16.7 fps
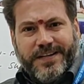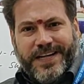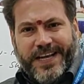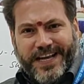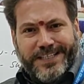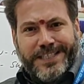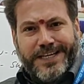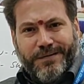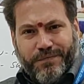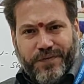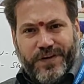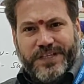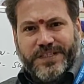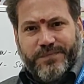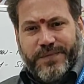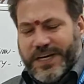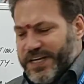terra
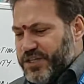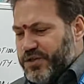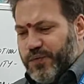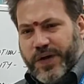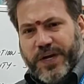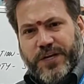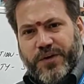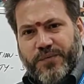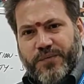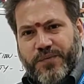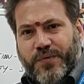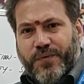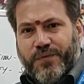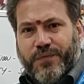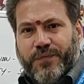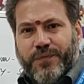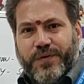firma is where you
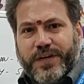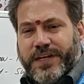move.